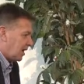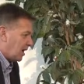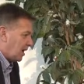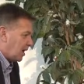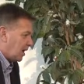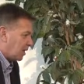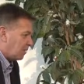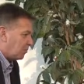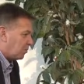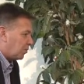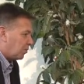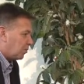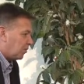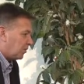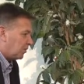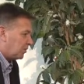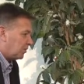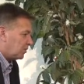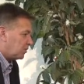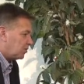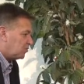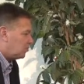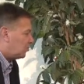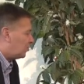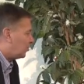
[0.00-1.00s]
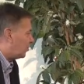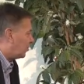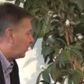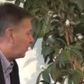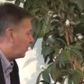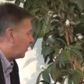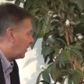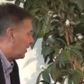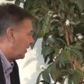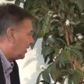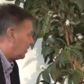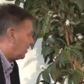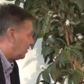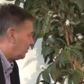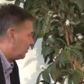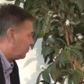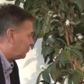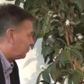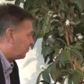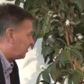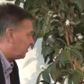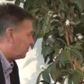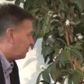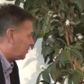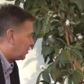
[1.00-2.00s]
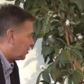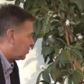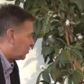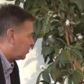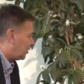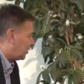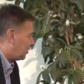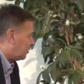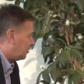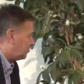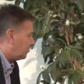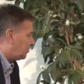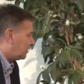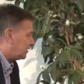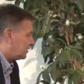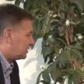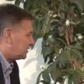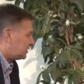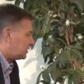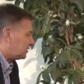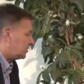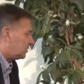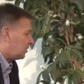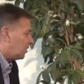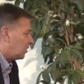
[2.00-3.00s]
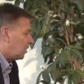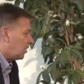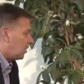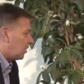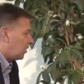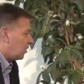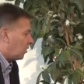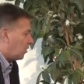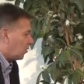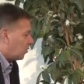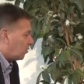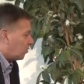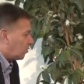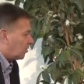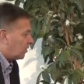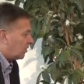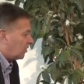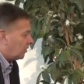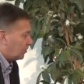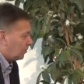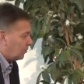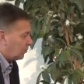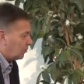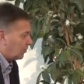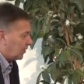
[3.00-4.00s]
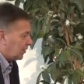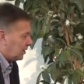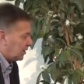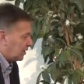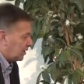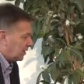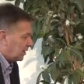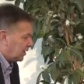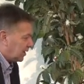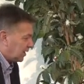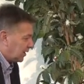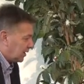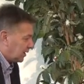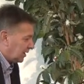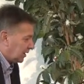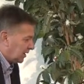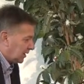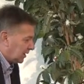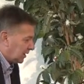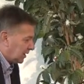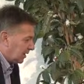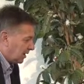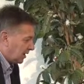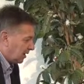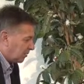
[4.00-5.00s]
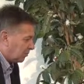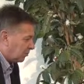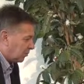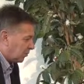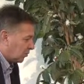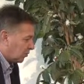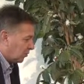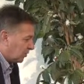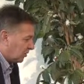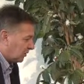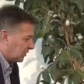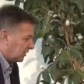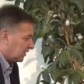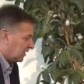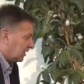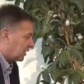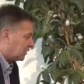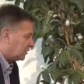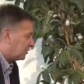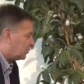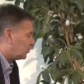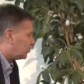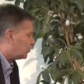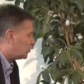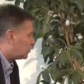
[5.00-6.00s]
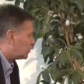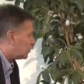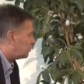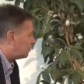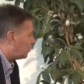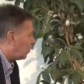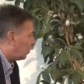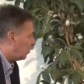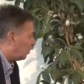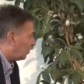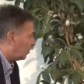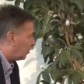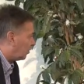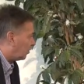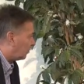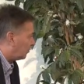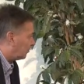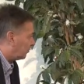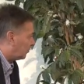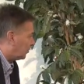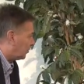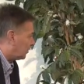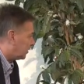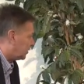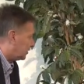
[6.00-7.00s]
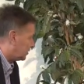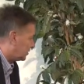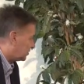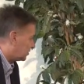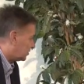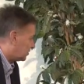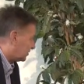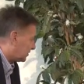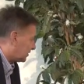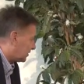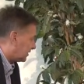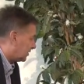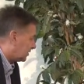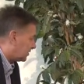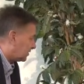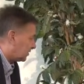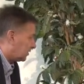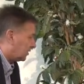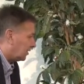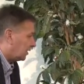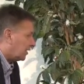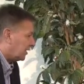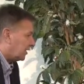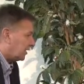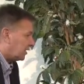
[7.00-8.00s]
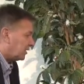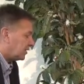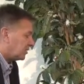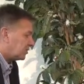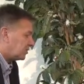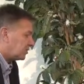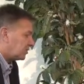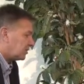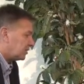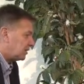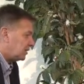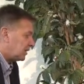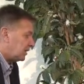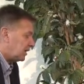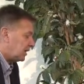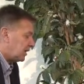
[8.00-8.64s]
are born too early, premature infants, or when they are born, they are too small for their gestational age.